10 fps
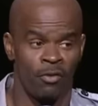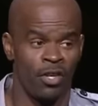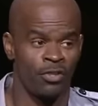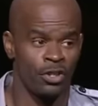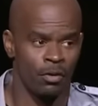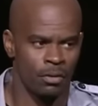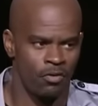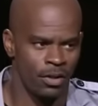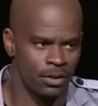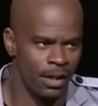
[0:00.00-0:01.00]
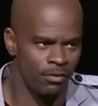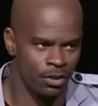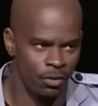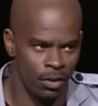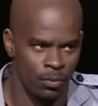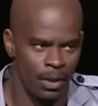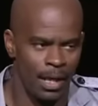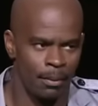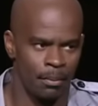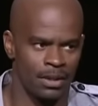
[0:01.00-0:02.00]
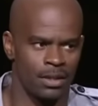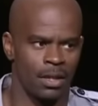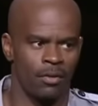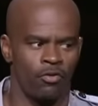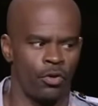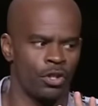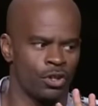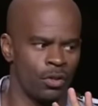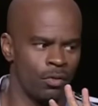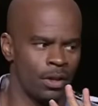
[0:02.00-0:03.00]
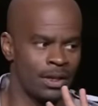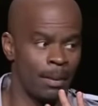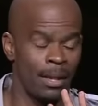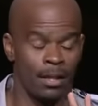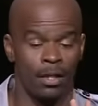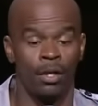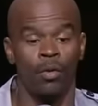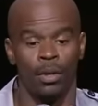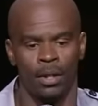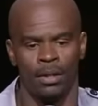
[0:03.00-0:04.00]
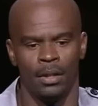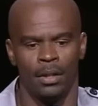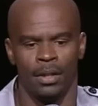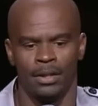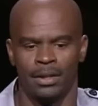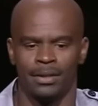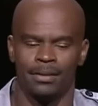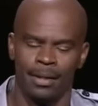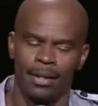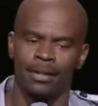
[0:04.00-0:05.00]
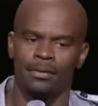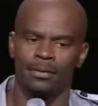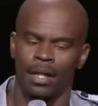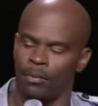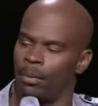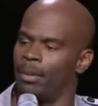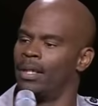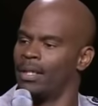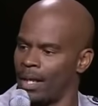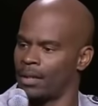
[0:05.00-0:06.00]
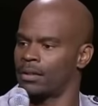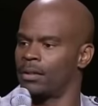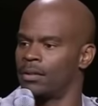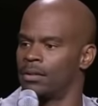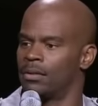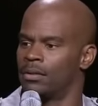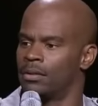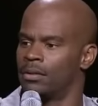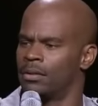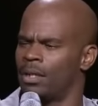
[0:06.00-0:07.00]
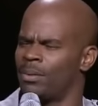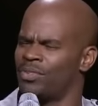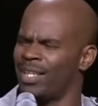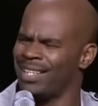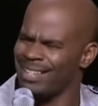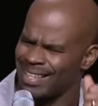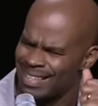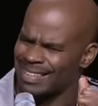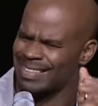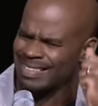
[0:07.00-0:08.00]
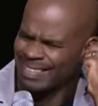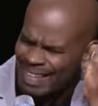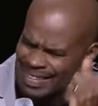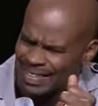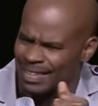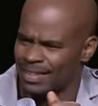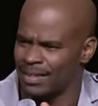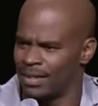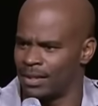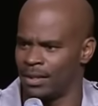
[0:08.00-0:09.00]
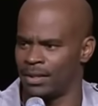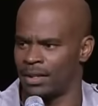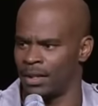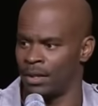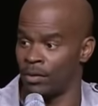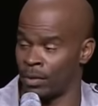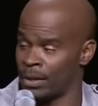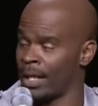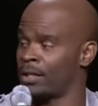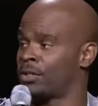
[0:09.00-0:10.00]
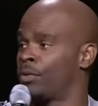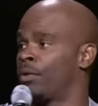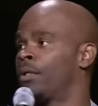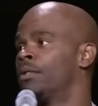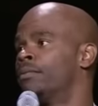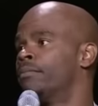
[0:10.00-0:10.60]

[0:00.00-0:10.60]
My favorite joke, it's not even a joke, it really happened. My son, four years old, looks at me out of nowhere. He says, "Dad, I want to be a doctor." I was like, yes, yes. Then he said, "Or a dinosaur." It's